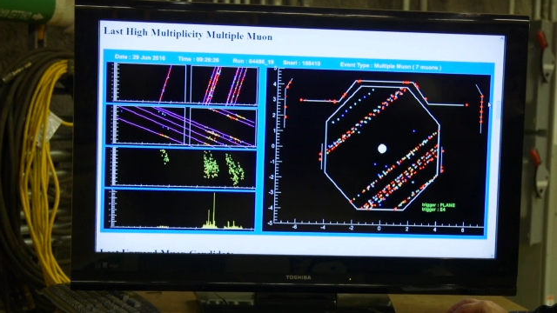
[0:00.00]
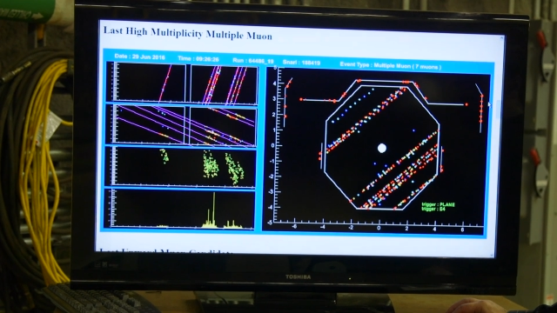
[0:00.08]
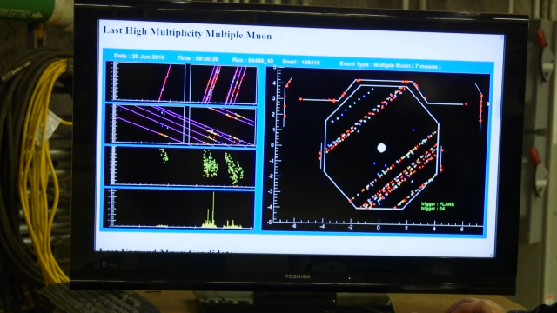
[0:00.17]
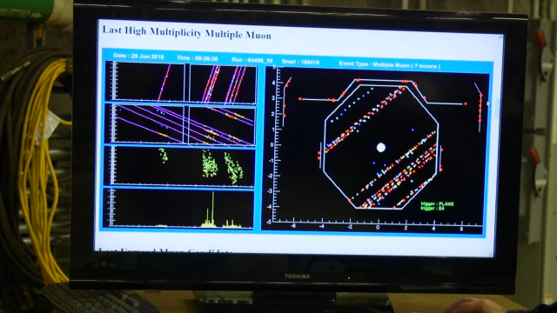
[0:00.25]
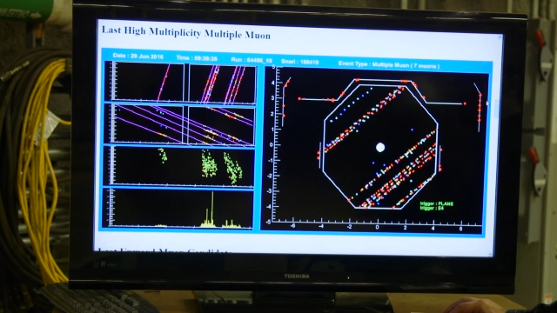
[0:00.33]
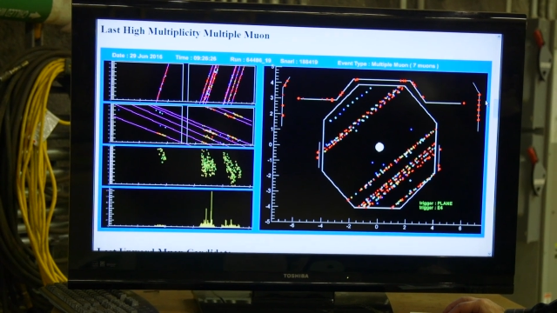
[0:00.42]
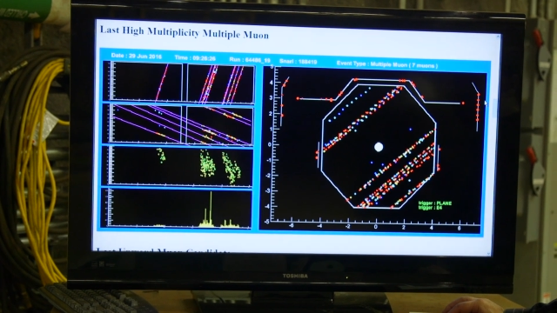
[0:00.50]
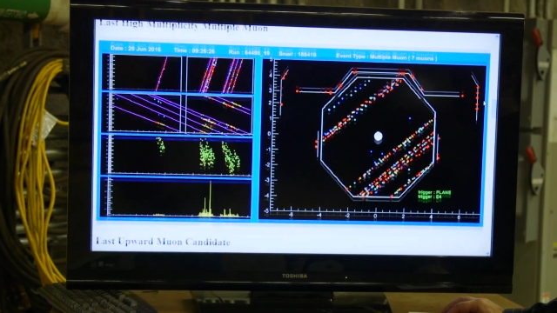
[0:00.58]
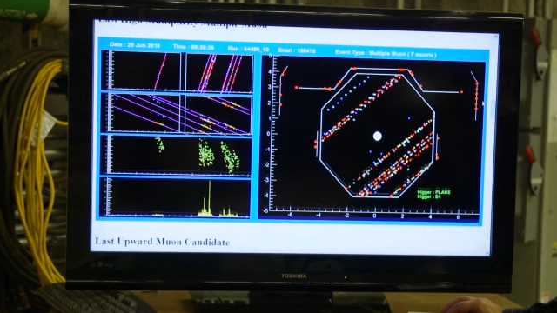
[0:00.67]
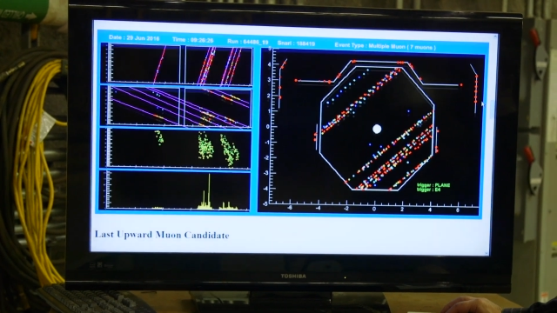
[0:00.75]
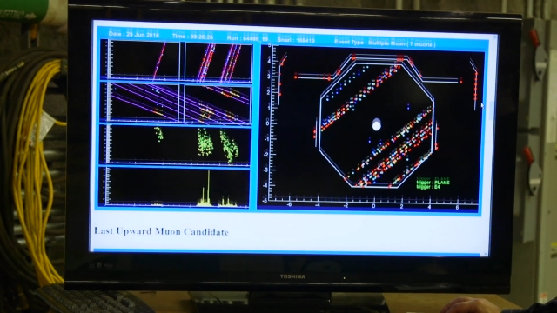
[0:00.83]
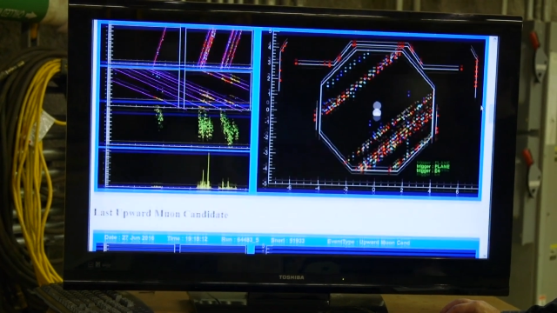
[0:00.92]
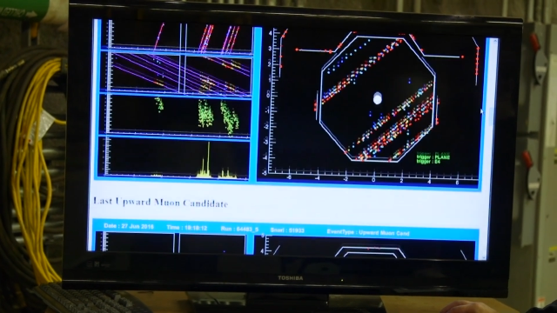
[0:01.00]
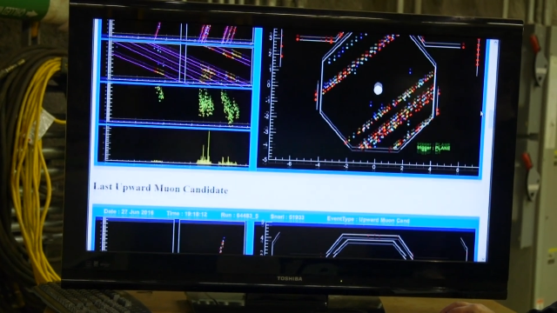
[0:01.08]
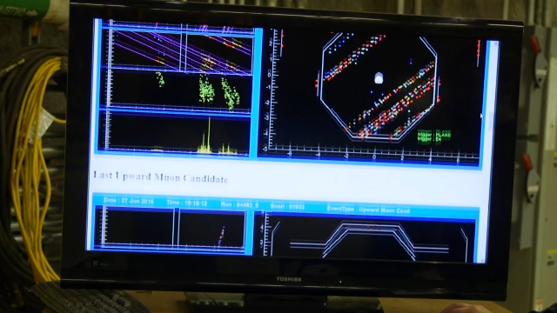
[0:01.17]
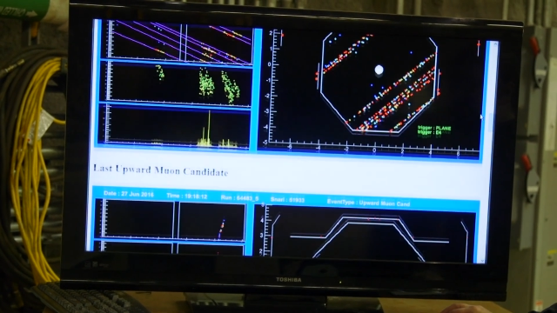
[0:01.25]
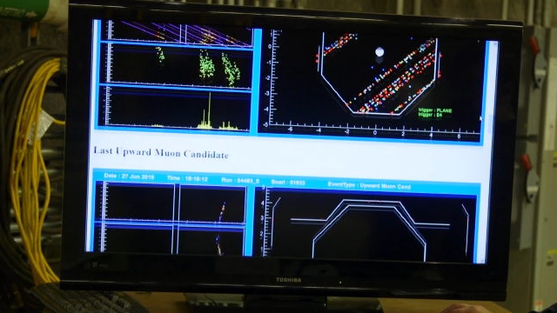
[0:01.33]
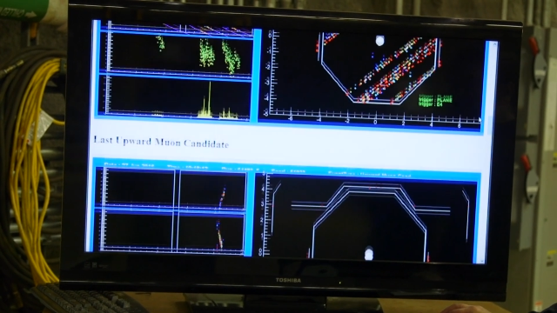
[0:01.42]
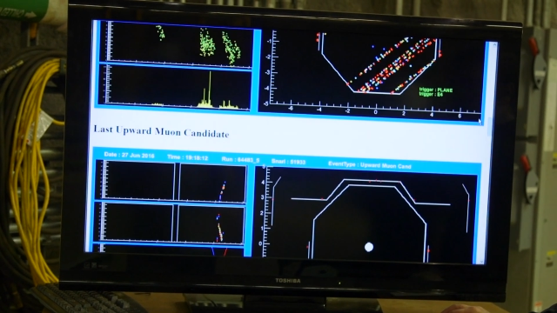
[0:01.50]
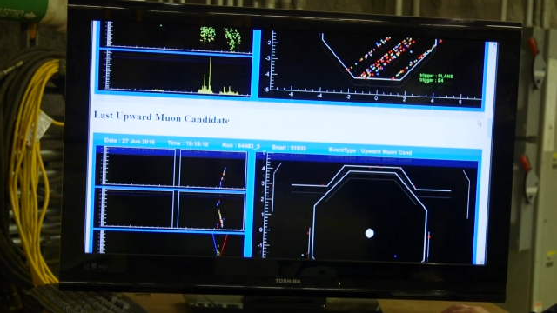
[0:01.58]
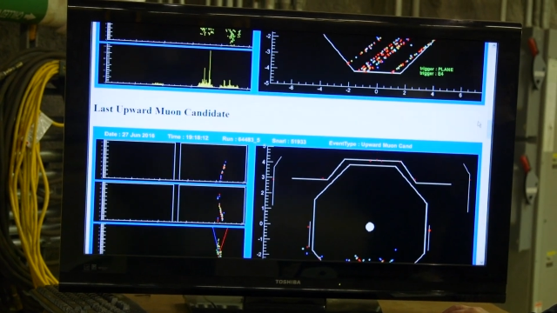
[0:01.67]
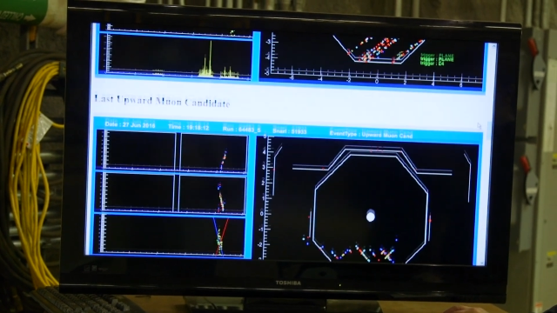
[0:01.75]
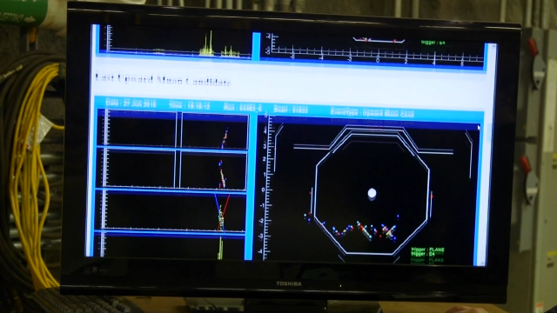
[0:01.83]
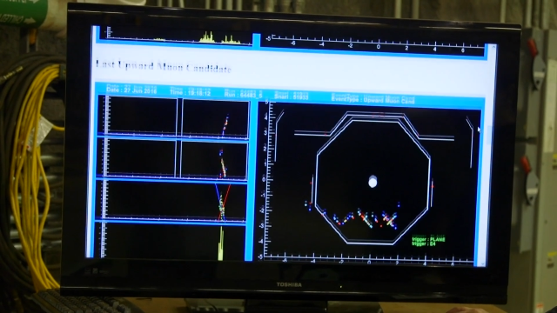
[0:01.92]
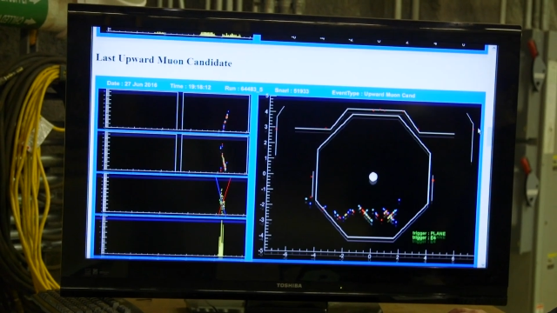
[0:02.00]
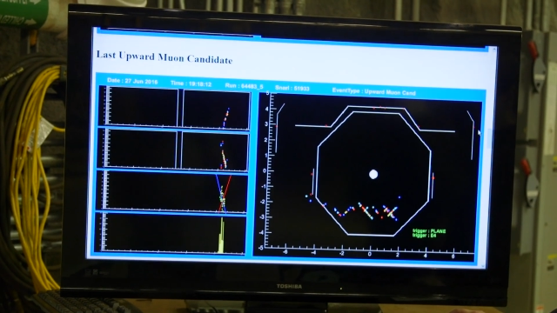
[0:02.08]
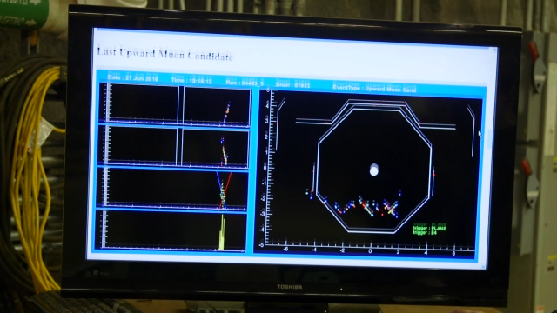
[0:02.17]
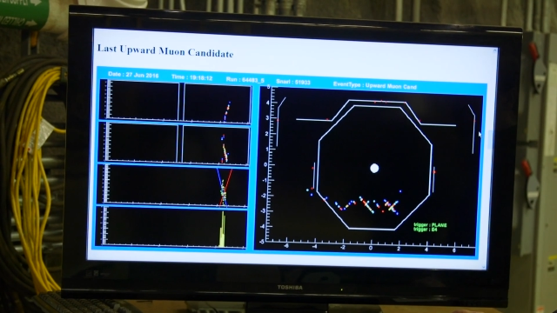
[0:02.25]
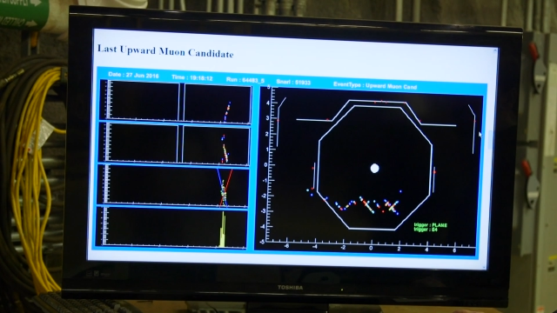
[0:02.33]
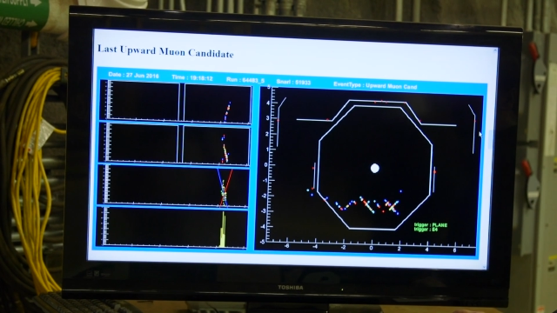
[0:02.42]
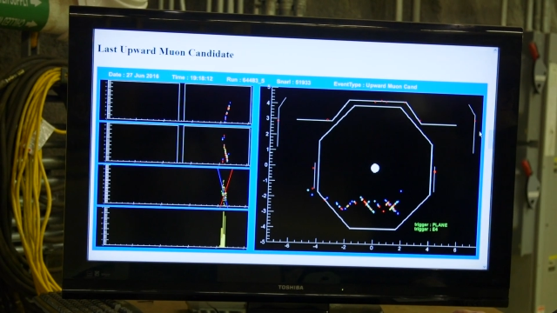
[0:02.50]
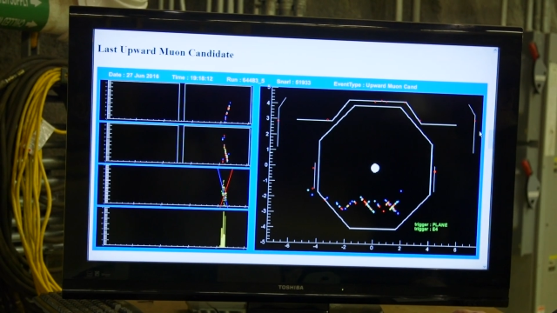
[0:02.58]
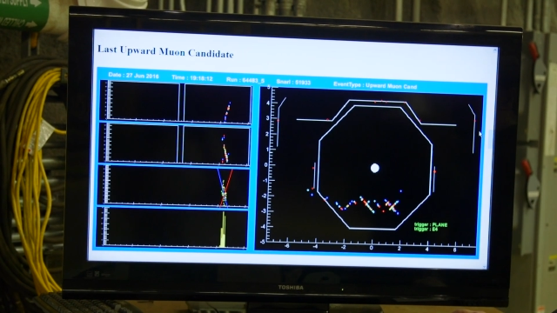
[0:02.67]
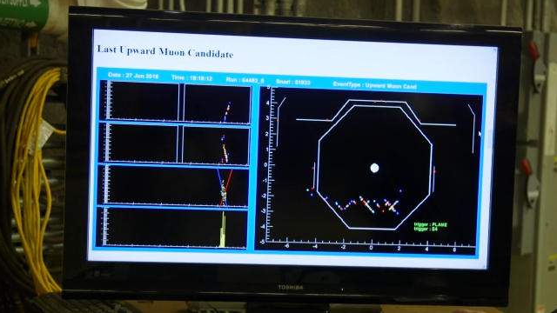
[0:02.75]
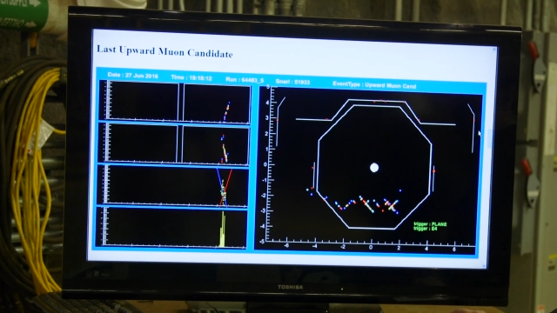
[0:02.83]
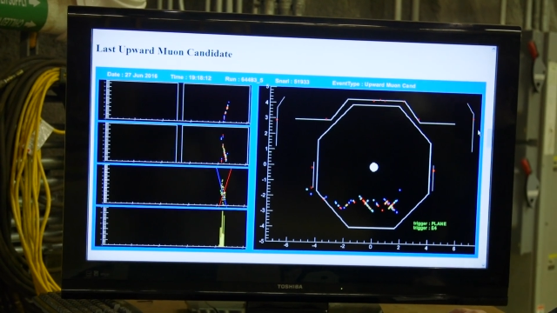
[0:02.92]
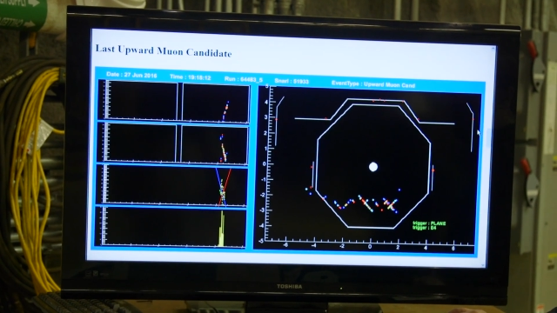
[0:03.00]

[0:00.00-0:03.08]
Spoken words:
(no speaker visible)